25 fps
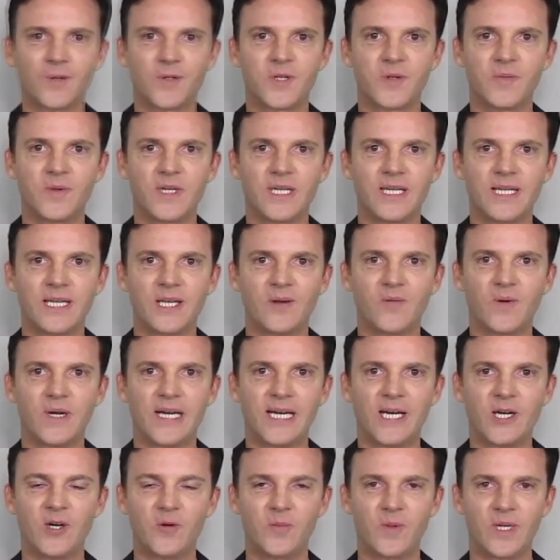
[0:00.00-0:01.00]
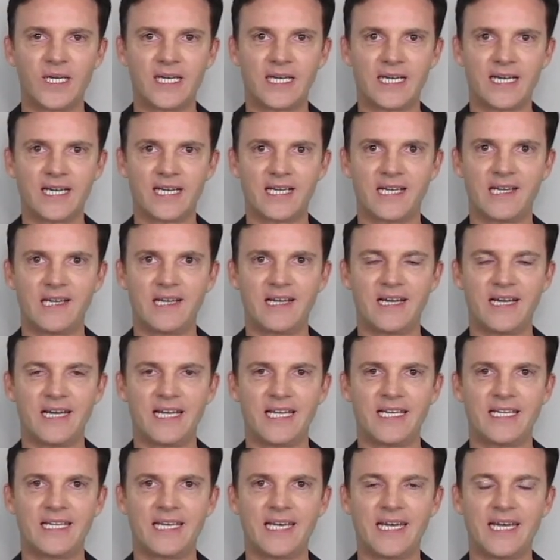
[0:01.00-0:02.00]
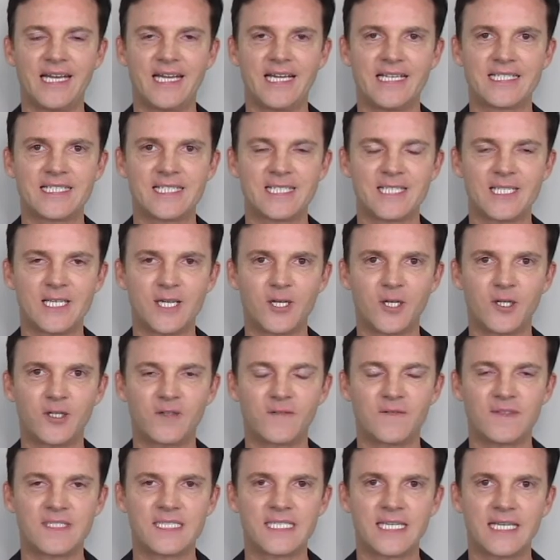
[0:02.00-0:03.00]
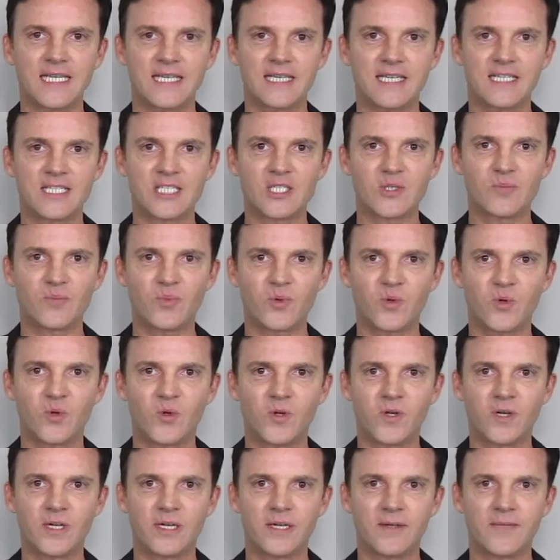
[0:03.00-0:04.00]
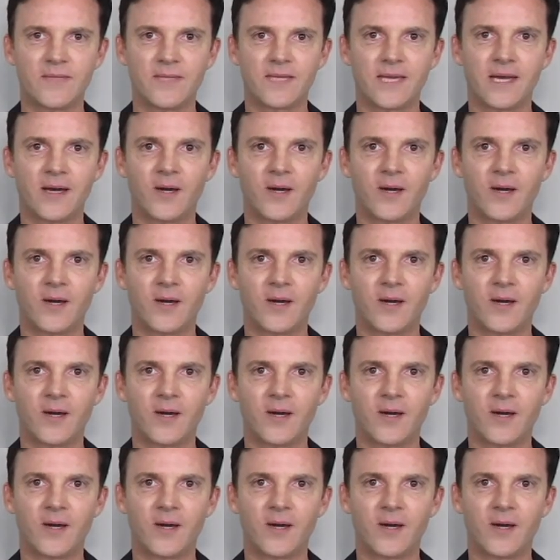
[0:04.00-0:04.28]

Ultimately, we're helping our client and ourselves explore